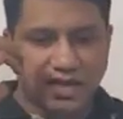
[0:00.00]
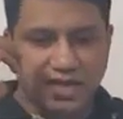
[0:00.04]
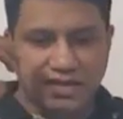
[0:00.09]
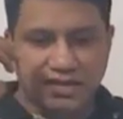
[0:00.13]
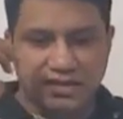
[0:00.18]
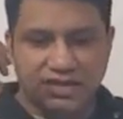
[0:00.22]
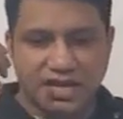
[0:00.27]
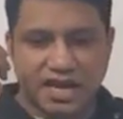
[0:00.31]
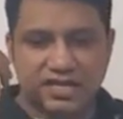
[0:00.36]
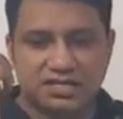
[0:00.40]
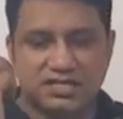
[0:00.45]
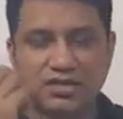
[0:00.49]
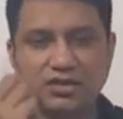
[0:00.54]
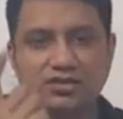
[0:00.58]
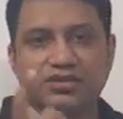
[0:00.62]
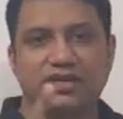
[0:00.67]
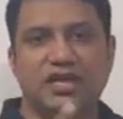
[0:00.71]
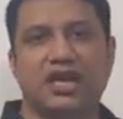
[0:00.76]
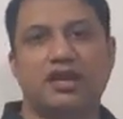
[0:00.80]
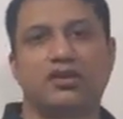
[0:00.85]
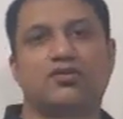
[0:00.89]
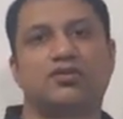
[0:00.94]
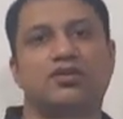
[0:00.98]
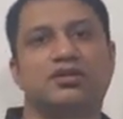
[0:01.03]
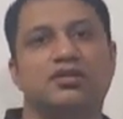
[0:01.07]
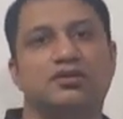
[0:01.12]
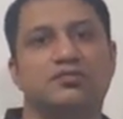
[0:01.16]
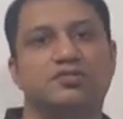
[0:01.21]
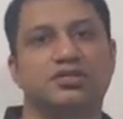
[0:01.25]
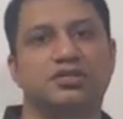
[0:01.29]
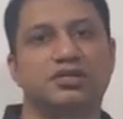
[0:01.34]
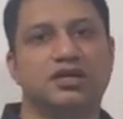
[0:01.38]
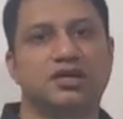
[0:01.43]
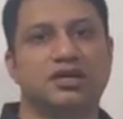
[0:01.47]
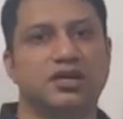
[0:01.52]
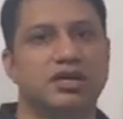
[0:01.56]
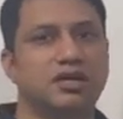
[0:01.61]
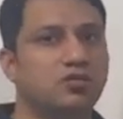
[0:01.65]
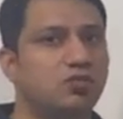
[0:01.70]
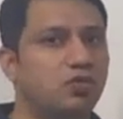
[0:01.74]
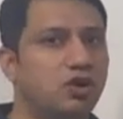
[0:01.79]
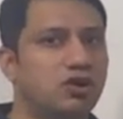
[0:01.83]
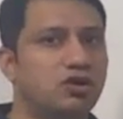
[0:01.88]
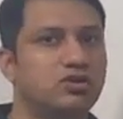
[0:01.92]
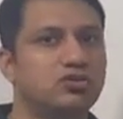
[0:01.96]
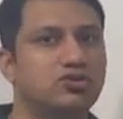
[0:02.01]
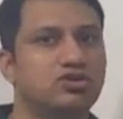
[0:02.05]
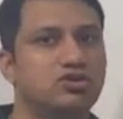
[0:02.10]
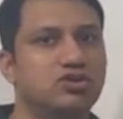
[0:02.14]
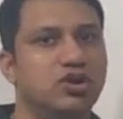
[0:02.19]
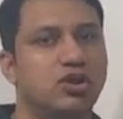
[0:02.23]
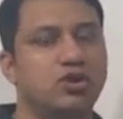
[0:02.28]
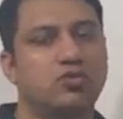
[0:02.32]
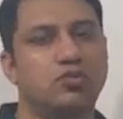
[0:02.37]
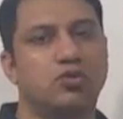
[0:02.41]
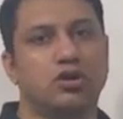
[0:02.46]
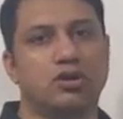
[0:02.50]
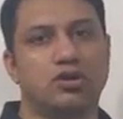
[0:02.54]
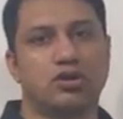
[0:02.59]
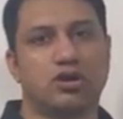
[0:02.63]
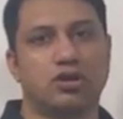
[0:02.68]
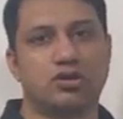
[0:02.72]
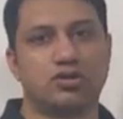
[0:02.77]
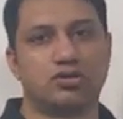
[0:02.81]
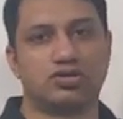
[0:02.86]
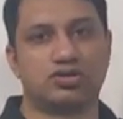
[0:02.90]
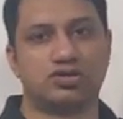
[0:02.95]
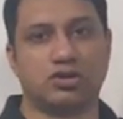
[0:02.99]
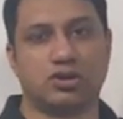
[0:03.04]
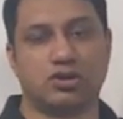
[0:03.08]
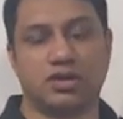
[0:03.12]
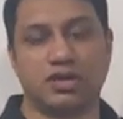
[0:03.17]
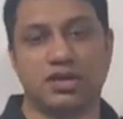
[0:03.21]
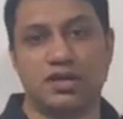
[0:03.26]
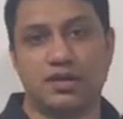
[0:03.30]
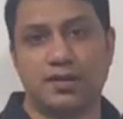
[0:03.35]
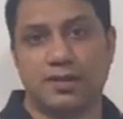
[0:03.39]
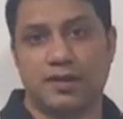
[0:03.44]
and that's how the algorithm is learning what to stock, what not to stock.